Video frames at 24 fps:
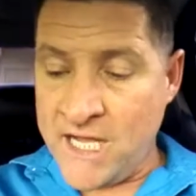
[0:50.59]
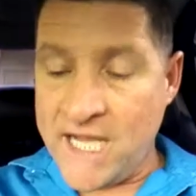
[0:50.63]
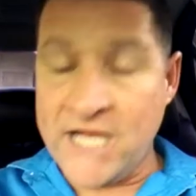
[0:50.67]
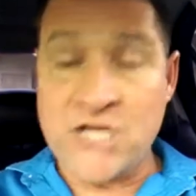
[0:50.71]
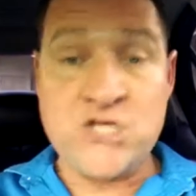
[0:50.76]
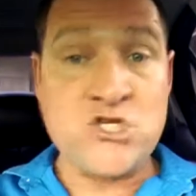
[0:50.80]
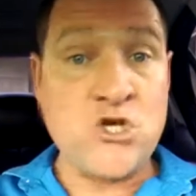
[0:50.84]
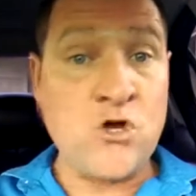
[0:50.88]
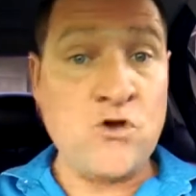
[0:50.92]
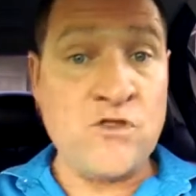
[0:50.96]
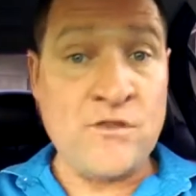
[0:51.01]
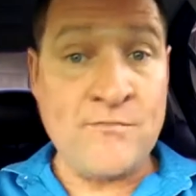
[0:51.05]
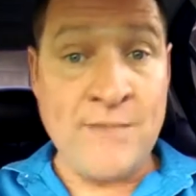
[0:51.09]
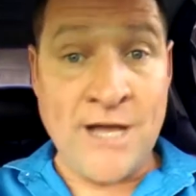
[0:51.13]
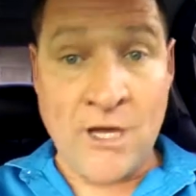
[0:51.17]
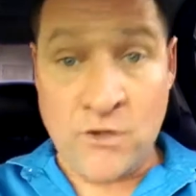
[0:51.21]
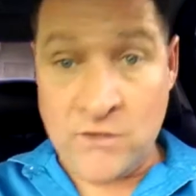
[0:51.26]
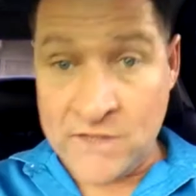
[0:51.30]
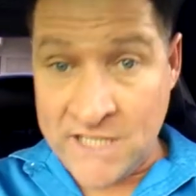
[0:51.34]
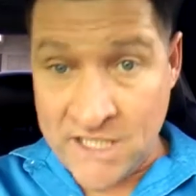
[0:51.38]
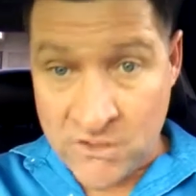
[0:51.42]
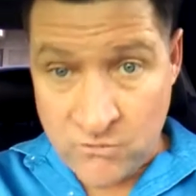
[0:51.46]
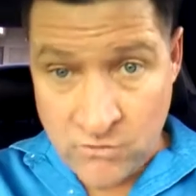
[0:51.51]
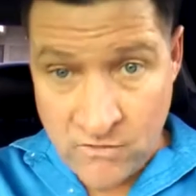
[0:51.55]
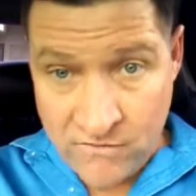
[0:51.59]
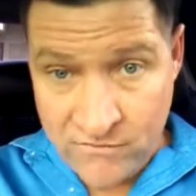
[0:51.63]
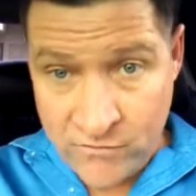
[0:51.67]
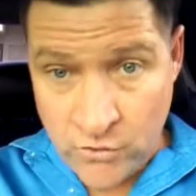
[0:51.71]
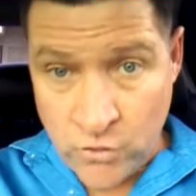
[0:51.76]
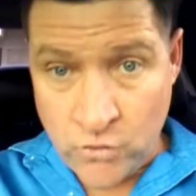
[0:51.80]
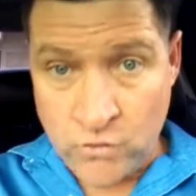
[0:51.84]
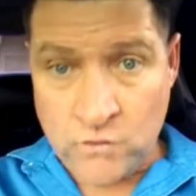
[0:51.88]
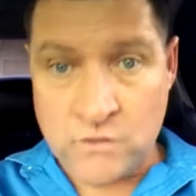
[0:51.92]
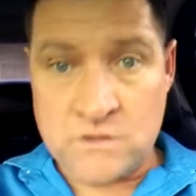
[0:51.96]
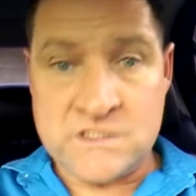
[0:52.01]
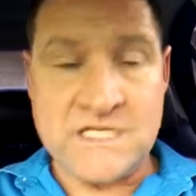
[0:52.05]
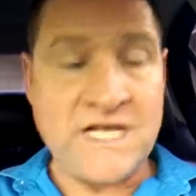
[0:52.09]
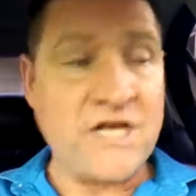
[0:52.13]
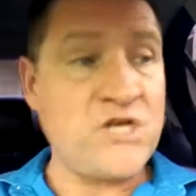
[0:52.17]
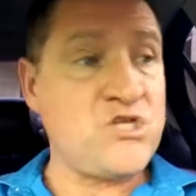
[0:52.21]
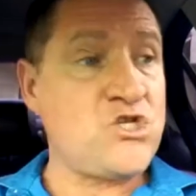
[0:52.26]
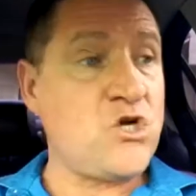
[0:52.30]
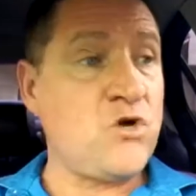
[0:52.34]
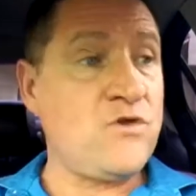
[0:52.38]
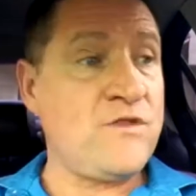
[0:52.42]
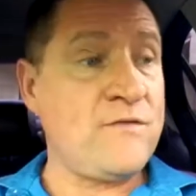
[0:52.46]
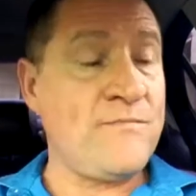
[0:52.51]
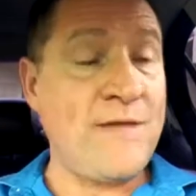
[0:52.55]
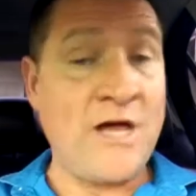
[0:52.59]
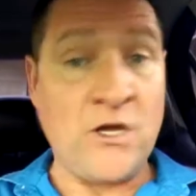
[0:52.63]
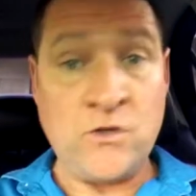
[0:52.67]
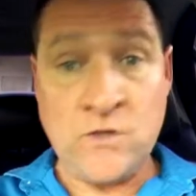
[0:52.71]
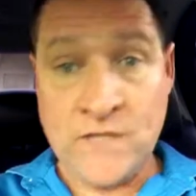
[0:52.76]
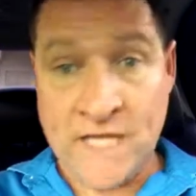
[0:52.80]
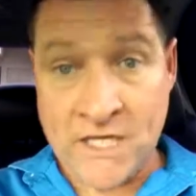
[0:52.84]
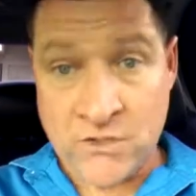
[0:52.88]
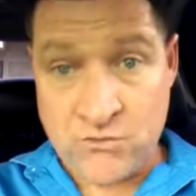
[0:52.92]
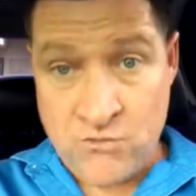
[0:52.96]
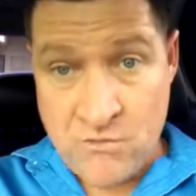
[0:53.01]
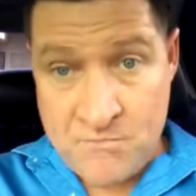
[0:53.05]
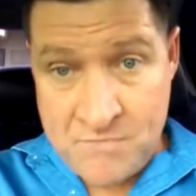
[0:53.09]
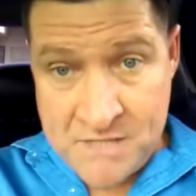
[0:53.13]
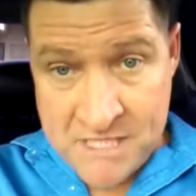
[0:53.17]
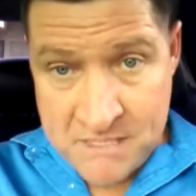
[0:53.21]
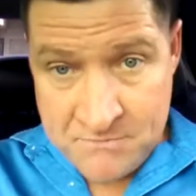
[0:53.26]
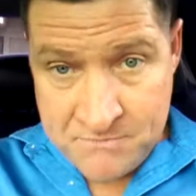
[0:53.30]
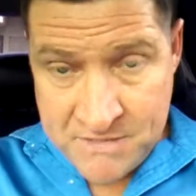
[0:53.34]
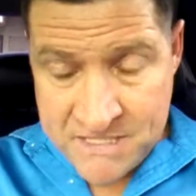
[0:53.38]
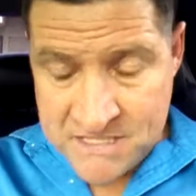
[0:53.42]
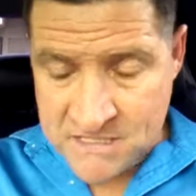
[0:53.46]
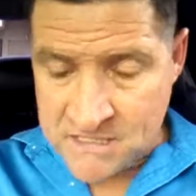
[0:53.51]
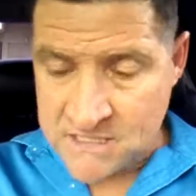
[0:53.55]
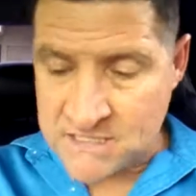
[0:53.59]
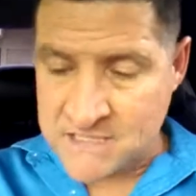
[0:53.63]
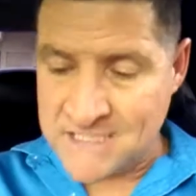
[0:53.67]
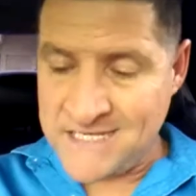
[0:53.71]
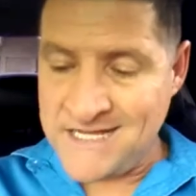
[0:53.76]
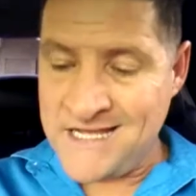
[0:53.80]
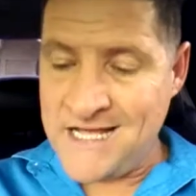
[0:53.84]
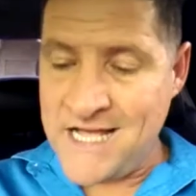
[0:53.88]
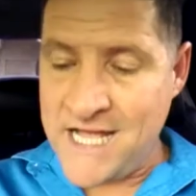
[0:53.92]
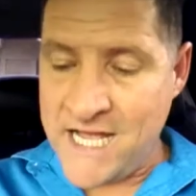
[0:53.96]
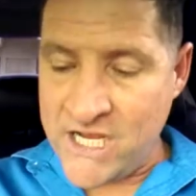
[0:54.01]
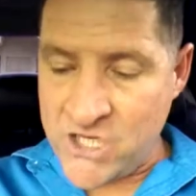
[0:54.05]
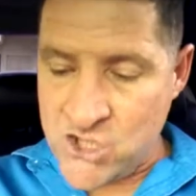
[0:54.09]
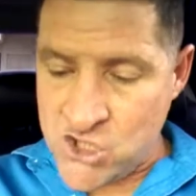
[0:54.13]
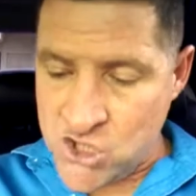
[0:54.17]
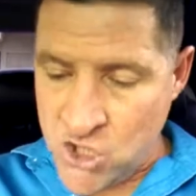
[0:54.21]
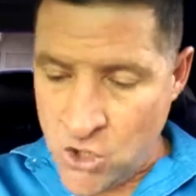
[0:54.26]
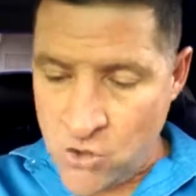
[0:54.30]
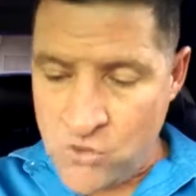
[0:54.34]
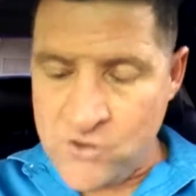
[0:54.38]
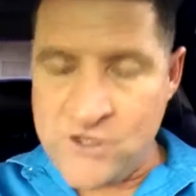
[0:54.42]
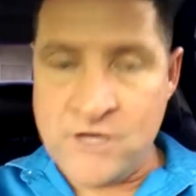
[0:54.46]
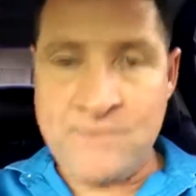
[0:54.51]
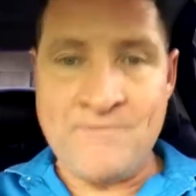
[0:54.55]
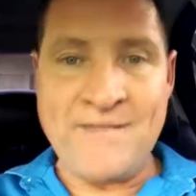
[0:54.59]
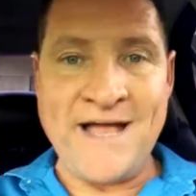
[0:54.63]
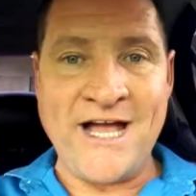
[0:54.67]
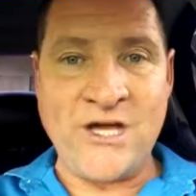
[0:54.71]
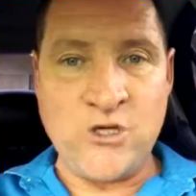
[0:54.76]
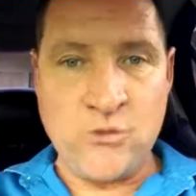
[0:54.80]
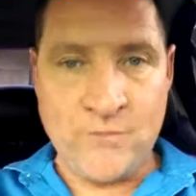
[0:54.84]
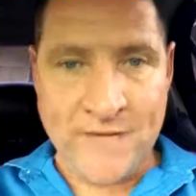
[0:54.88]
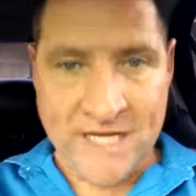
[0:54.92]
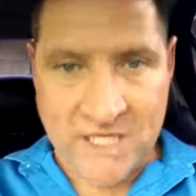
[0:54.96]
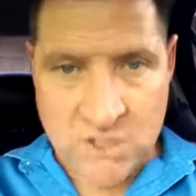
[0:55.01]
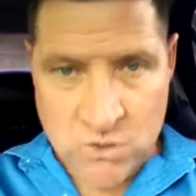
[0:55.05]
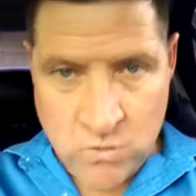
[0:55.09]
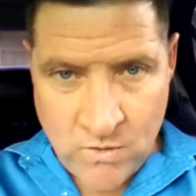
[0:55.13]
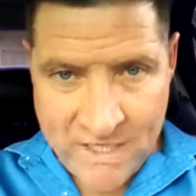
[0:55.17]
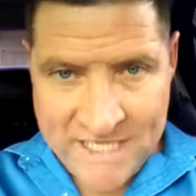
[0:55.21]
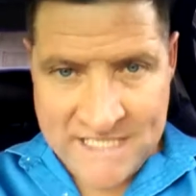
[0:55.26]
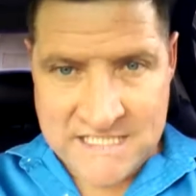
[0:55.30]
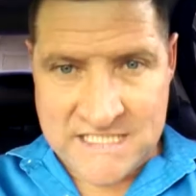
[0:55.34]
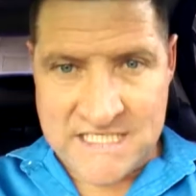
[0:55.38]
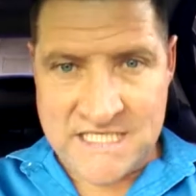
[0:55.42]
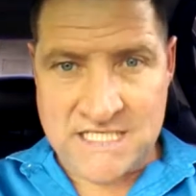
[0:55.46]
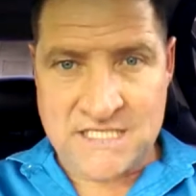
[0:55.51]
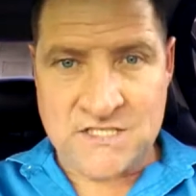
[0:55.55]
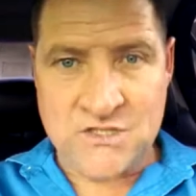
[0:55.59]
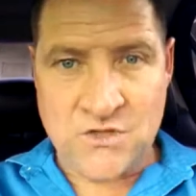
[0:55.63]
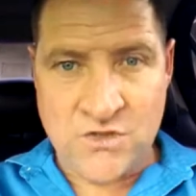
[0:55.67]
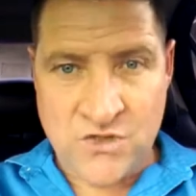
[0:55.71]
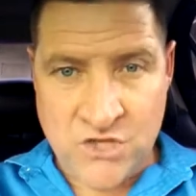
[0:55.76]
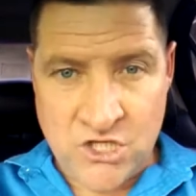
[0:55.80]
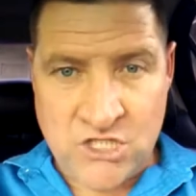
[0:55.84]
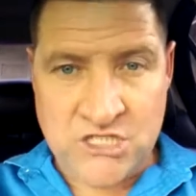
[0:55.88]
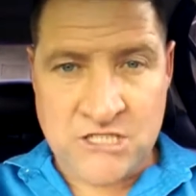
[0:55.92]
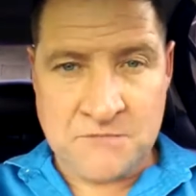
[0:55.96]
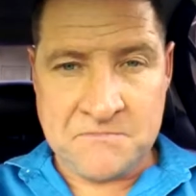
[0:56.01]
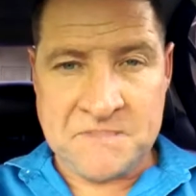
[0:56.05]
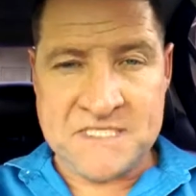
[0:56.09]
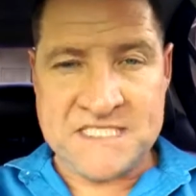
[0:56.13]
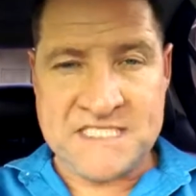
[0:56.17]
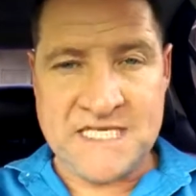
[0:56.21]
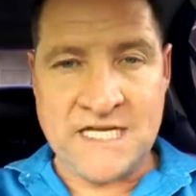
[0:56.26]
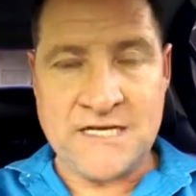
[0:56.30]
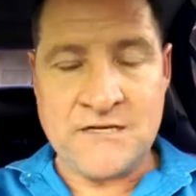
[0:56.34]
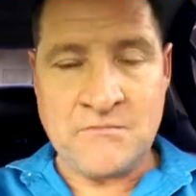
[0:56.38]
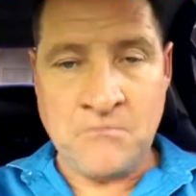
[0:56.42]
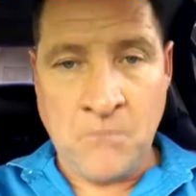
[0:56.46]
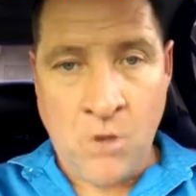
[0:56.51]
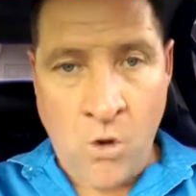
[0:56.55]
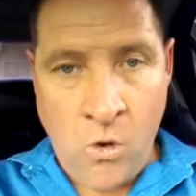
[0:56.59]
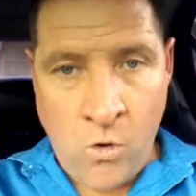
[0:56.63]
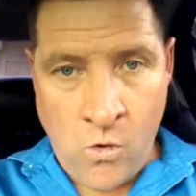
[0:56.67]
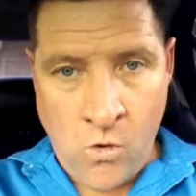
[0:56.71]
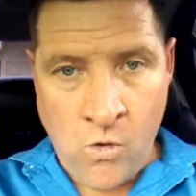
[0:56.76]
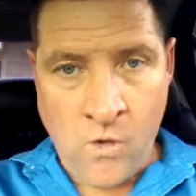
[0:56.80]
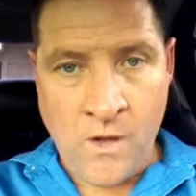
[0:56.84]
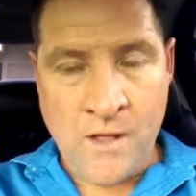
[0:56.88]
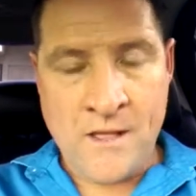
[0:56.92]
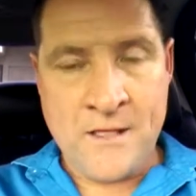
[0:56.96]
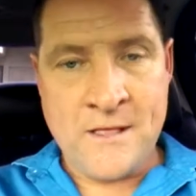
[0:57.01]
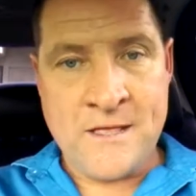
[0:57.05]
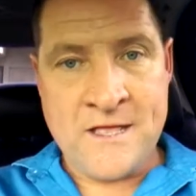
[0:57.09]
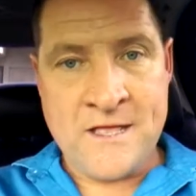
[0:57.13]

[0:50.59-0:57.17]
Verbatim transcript: I show them how to get referrals, I show them how to get repeat business, I show them how to make 20 to 30% more